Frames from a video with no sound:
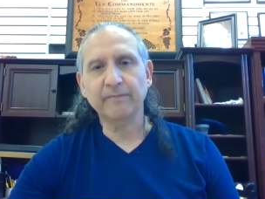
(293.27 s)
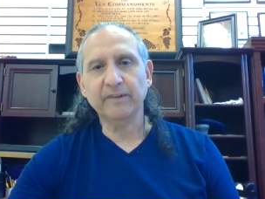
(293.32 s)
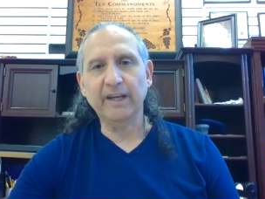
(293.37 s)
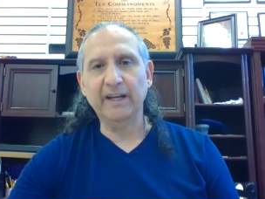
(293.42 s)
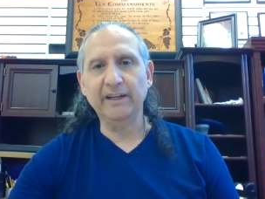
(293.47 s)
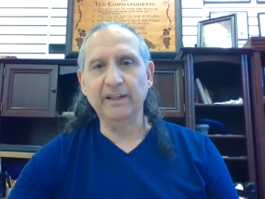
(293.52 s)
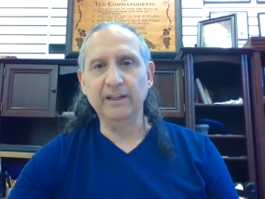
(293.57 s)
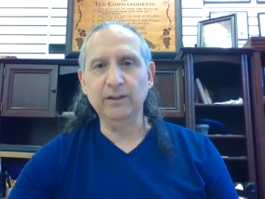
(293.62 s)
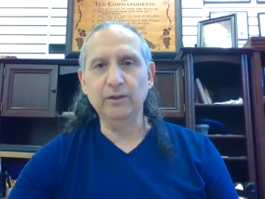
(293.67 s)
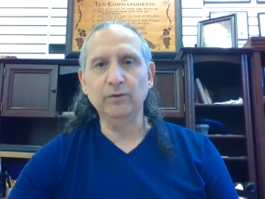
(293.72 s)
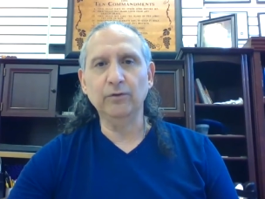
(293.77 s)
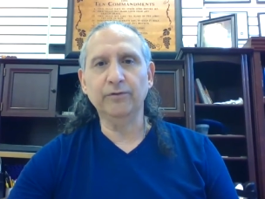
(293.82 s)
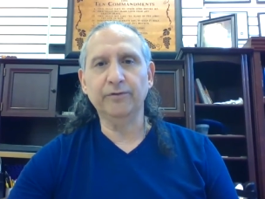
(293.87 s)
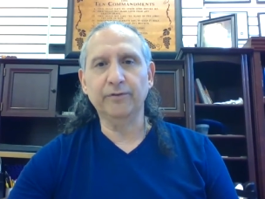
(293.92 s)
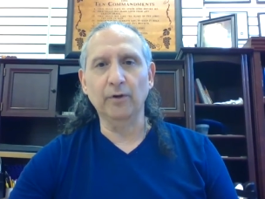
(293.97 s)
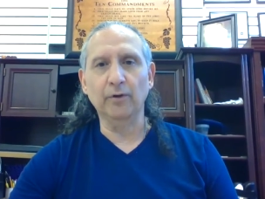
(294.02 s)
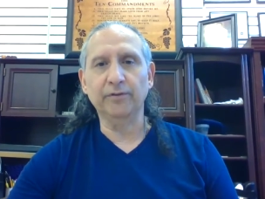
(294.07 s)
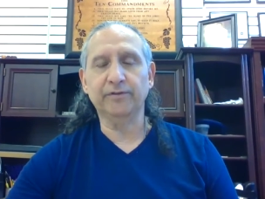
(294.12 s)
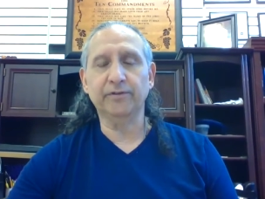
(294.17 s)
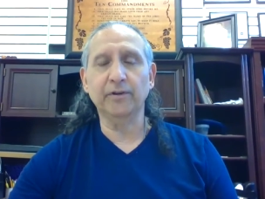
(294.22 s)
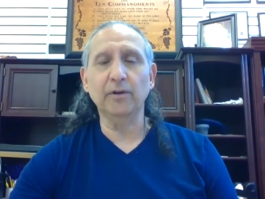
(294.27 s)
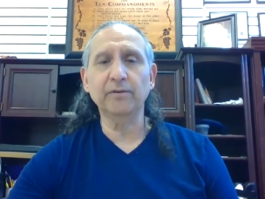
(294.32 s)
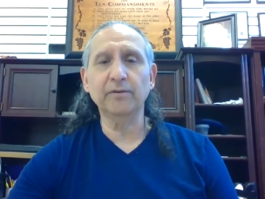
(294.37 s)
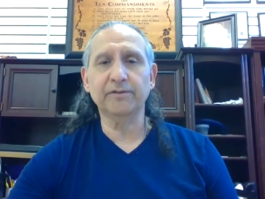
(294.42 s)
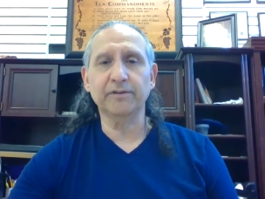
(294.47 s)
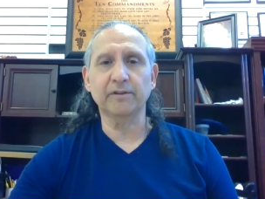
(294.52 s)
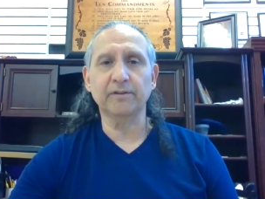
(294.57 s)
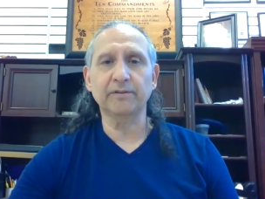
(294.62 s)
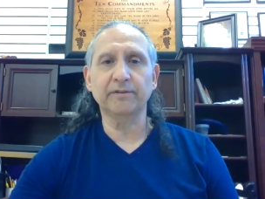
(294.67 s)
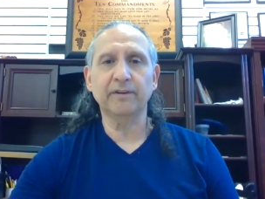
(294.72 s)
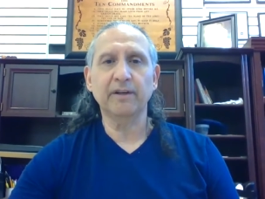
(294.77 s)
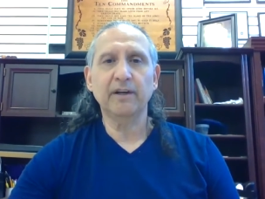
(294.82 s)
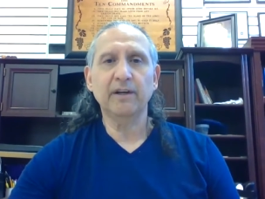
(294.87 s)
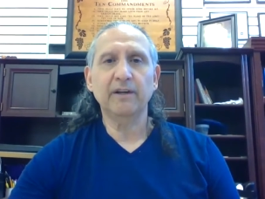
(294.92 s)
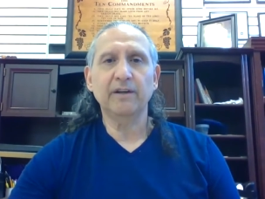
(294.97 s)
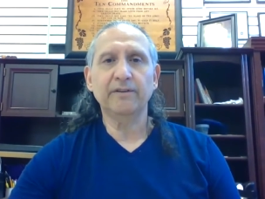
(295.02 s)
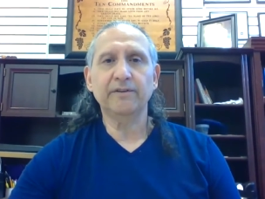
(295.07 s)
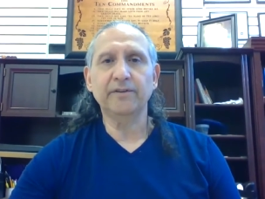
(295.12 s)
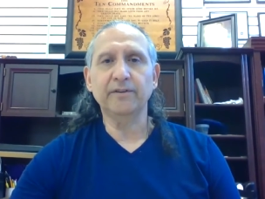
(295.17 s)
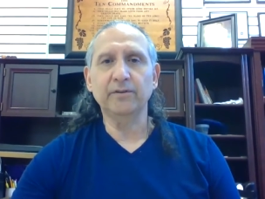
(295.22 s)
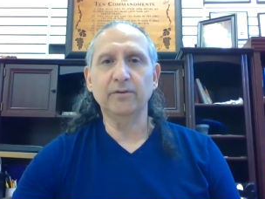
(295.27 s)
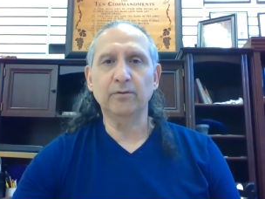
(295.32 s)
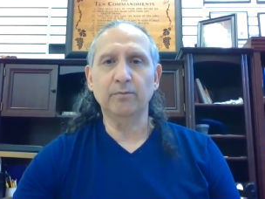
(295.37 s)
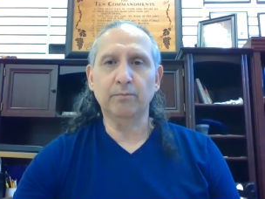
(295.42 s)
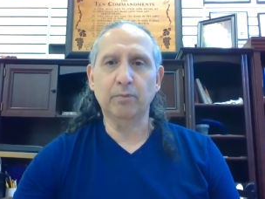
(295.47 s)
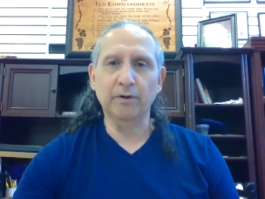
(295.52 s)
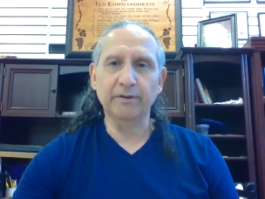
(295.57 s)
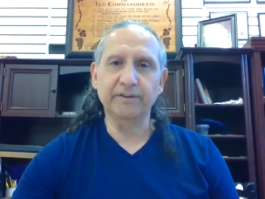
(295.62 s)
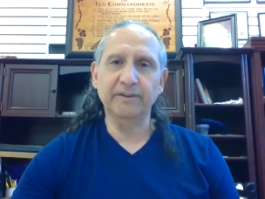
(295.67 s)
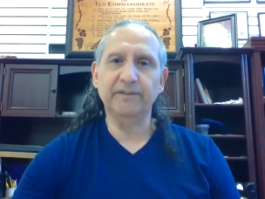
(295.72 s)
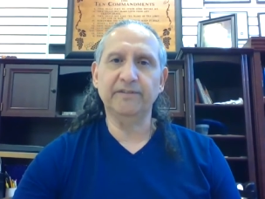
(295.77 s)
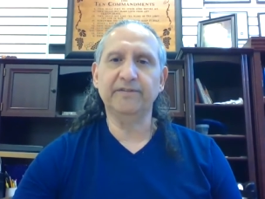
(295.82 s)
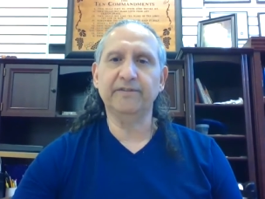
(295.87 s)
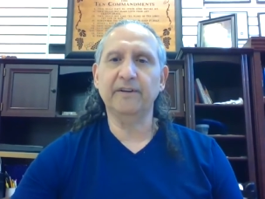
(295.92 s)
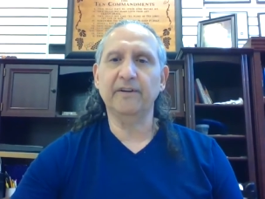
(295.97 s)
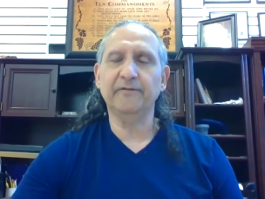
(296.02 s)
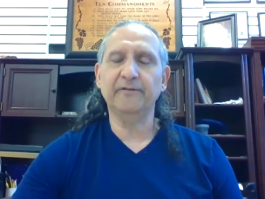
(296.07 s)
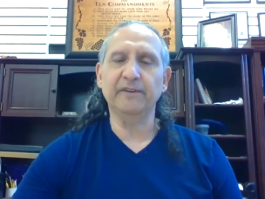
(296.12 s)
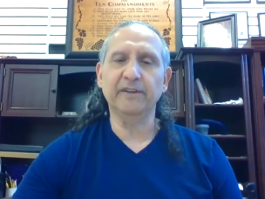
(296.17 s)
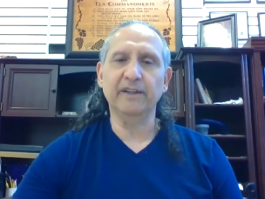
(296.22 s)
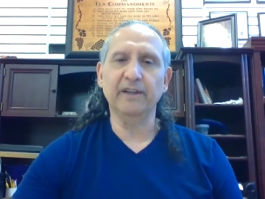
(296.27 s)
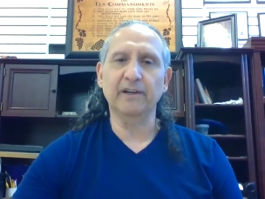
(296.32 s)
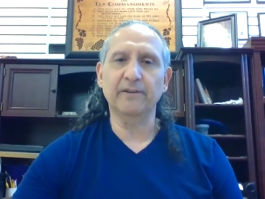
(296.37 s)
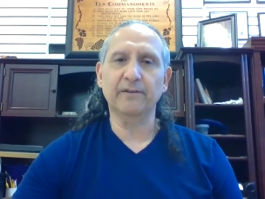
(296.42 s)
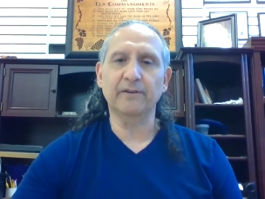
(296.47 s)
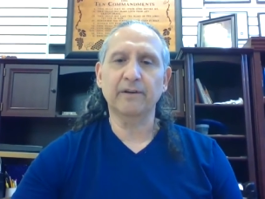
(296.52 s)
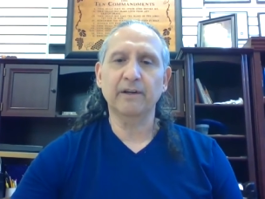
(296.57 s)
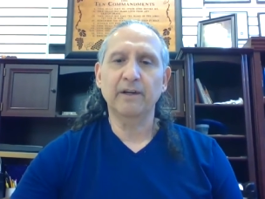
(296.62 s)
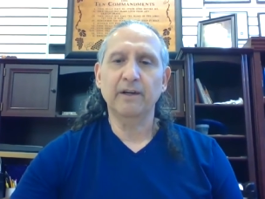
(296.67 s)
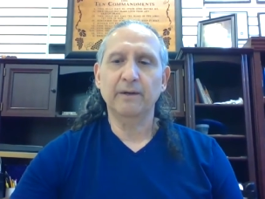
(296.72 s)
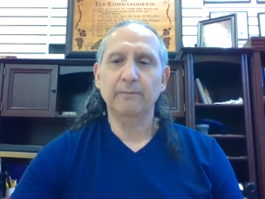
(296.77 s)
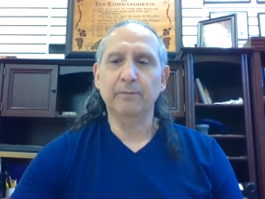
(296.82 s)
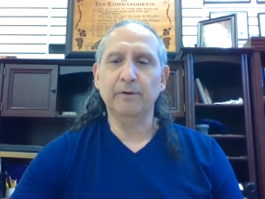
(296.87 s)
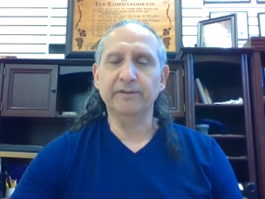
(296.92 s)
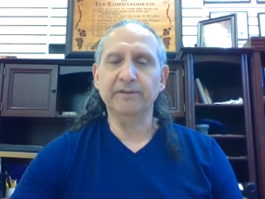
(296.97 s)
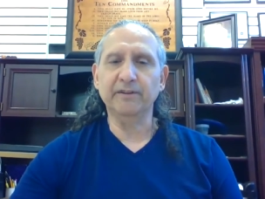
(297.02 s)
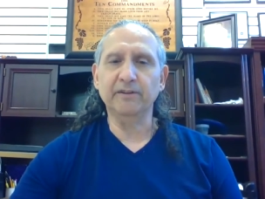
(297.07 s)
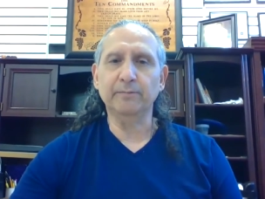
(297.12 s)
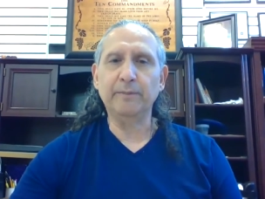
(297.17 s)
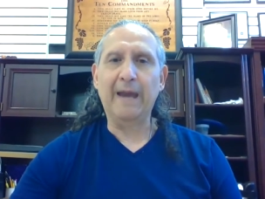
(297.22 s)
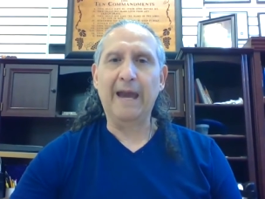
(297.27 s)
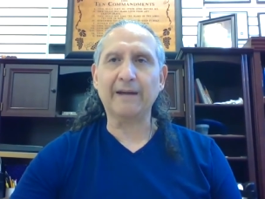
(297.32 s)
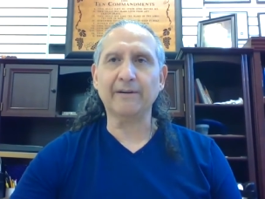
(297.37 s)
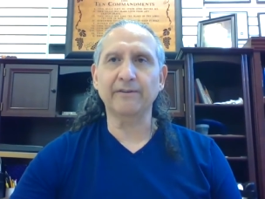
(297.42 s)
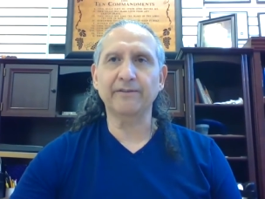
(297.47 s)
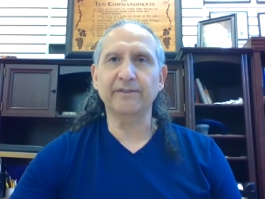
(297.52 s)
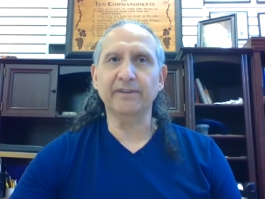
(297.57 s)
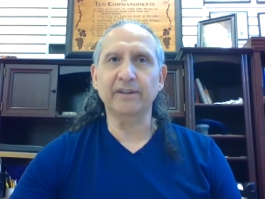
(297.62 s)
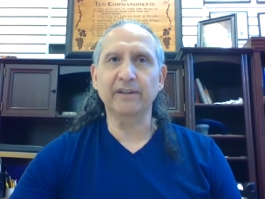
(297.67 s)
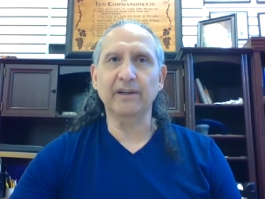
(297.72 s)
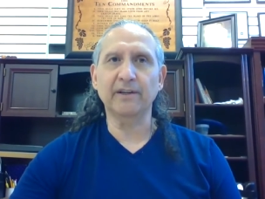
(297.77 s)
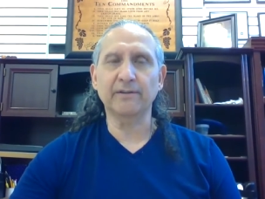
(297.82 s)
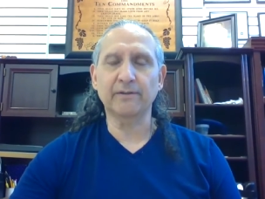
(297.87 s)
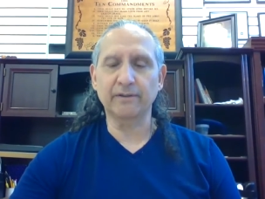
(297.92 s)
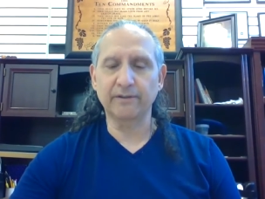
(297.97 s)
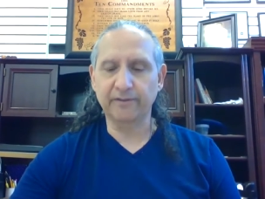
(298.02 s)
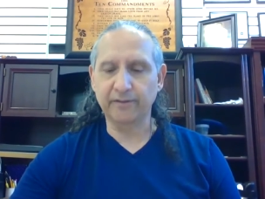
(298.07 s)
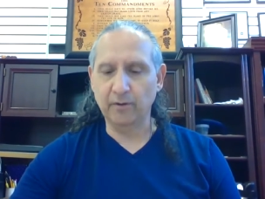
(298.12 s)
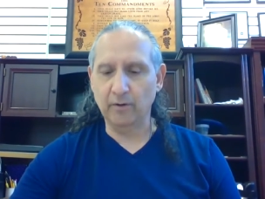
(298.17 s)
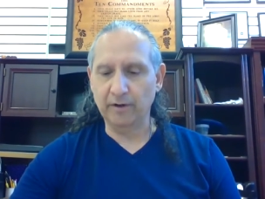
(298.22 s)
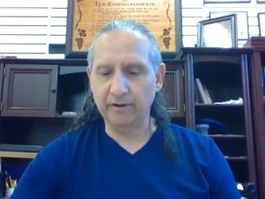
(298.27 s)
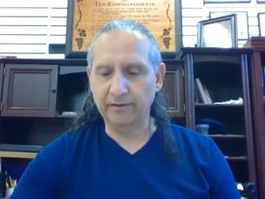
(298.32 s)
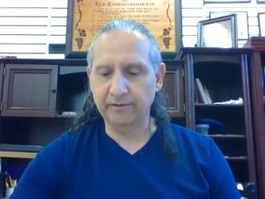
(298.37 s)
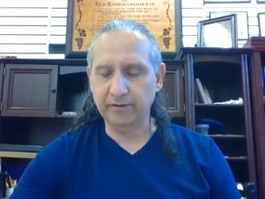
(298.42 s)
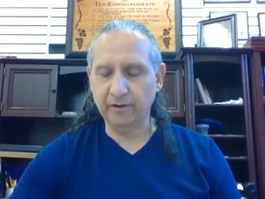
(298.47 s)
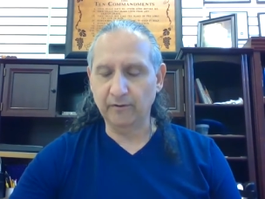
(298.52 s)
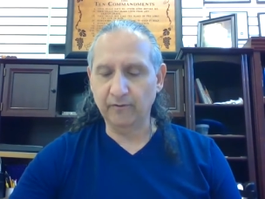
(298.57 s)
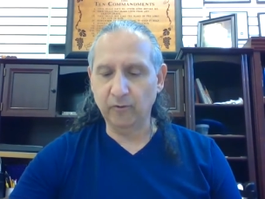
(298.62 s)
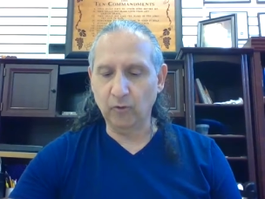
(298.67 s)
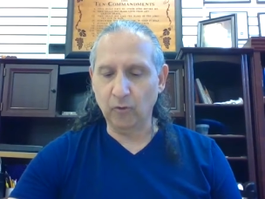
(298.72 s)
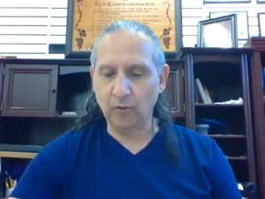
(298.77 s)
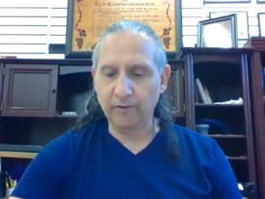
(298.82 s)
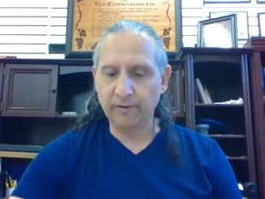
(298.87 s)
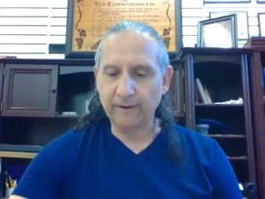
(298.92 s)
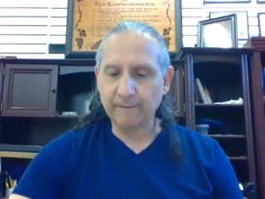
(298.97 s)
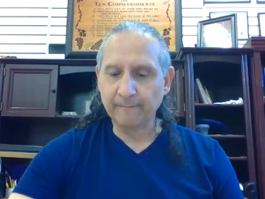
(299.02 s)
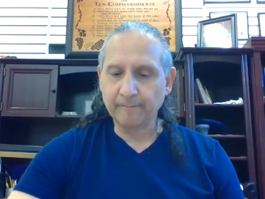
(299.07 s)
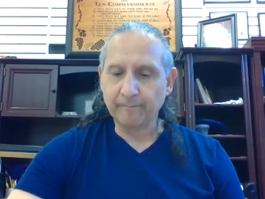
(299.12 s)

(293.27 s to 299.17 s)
and he used those soldiers to put this stuff together, put these patterns together, and so on and so forth.